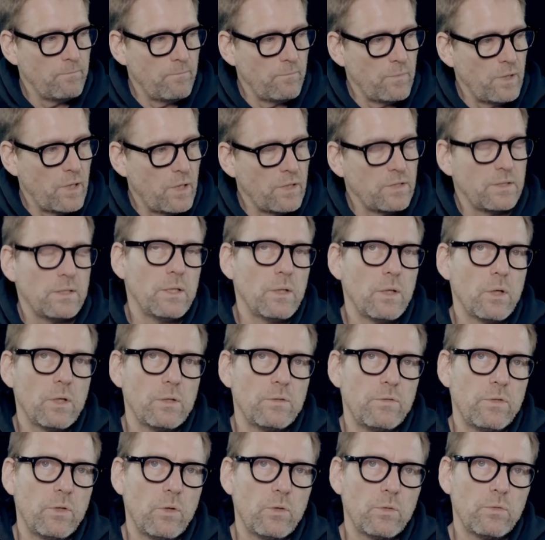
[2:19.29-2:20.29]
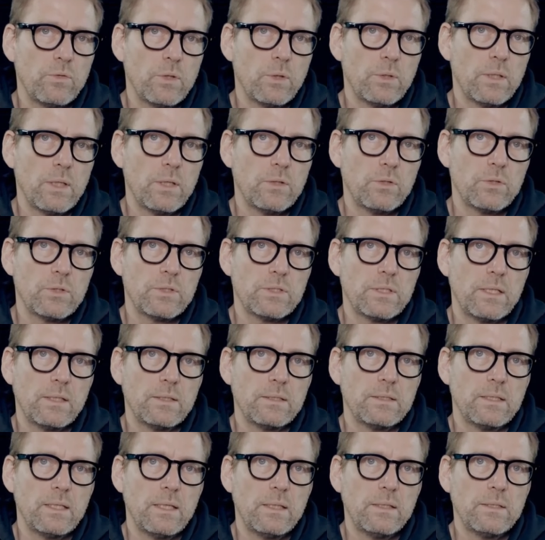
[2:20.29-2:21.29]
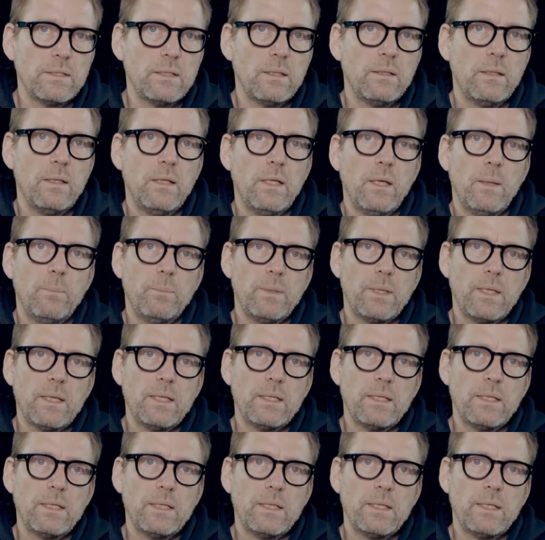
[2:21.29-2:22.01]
Because there are a few very interesting things that the company